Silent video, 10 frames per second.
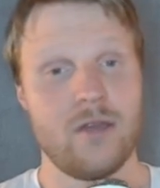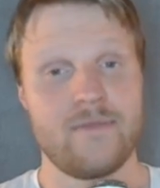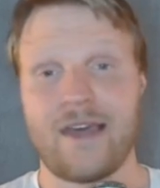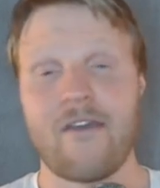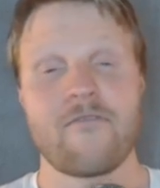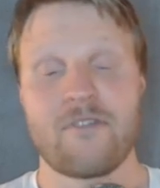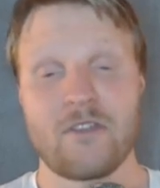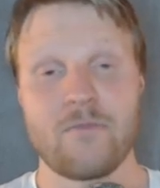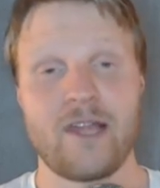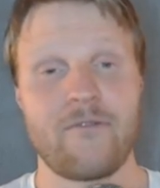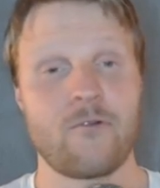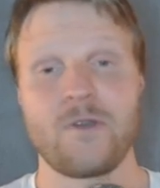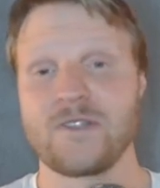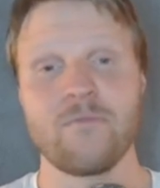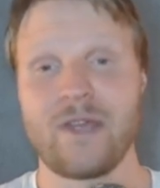They have everything to play for.
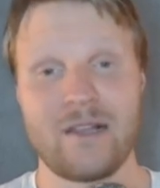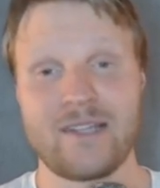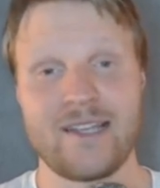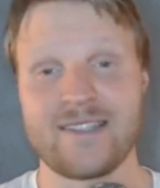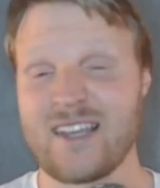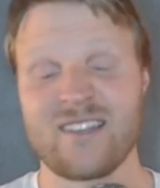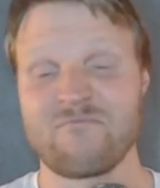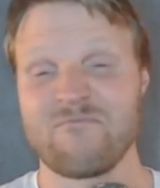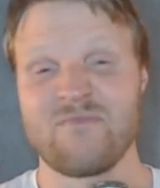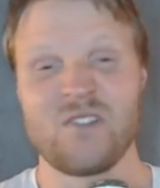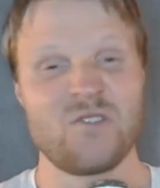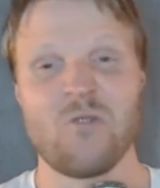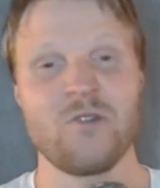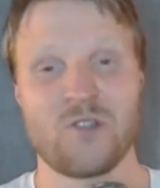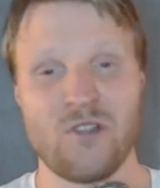He's on penalties. Like, there's so
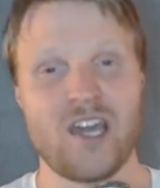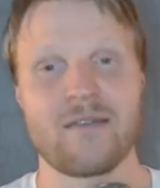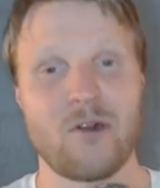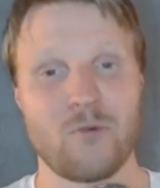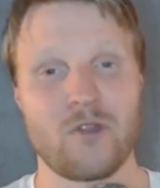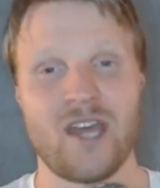much to like about Wood.